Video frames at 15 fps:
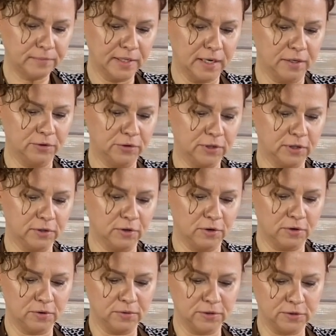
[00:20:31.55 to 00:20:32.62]
And you can
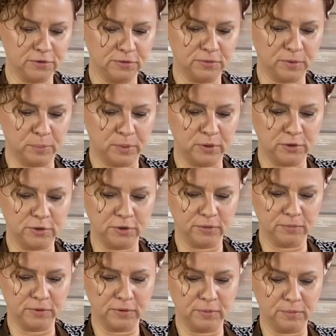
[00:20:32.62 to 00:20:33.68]
always do the
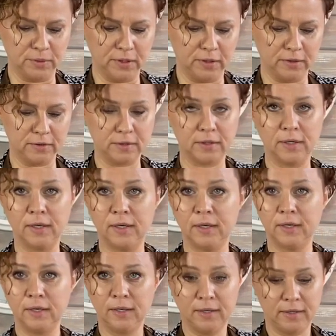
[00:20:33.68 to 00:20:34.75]
pinching with the meat,
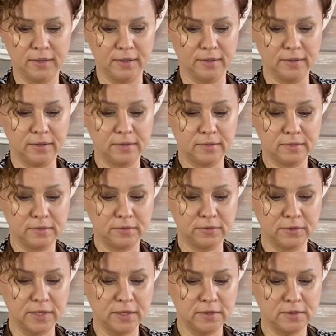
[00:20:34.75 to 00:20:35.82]
and then
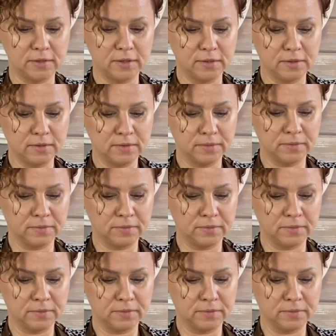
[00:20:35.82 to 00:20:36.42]
no guessing.